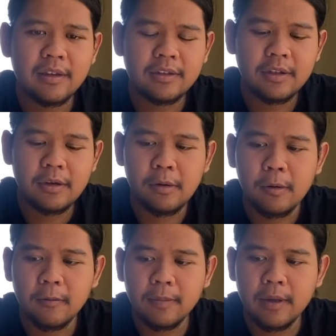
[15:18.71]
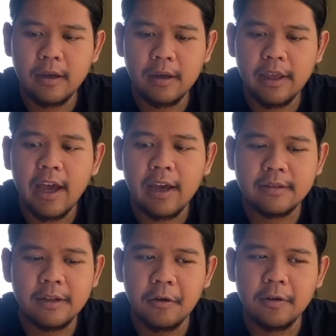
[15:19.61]
So yeah,
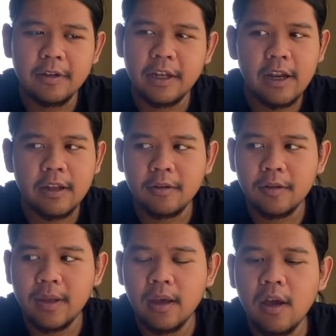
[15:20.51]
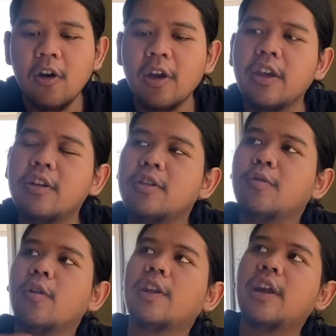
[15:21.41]
they told me, okay, you need to
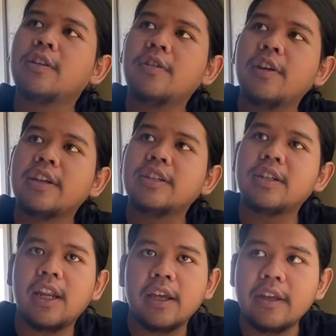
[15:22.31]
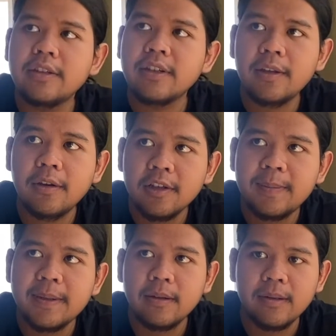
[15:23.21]
walk there to the cashier, like inside the
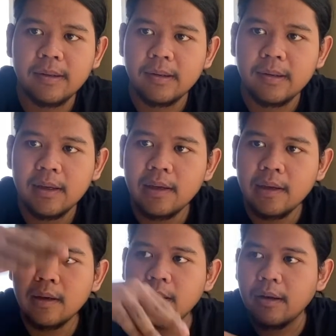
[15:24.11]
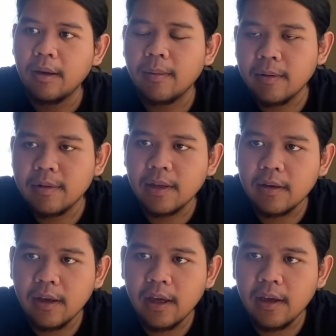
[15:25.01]
hospital, and I was like,
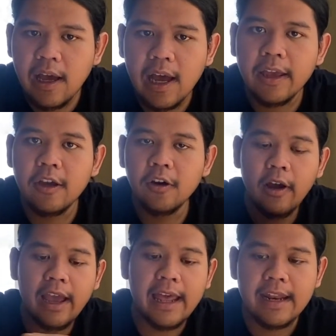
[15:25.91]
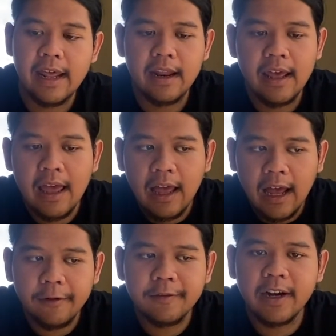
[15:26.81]
okay, I go, and then
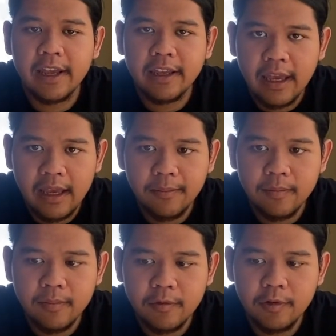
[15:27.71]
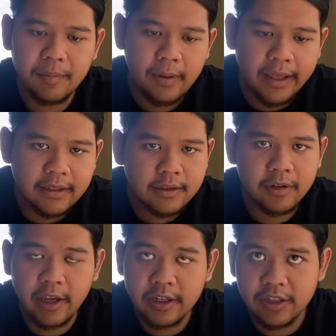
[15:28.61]
after I came to the place, to
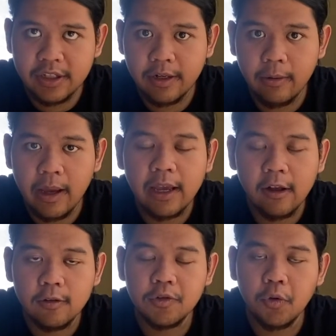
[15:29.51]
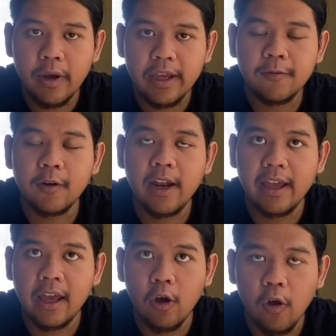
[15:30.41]
the cashier, I also wait for
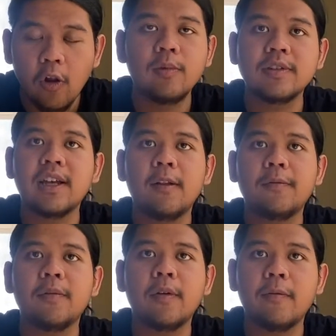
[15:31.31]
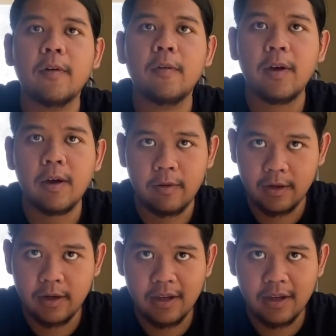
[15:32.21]
like almost half of hour.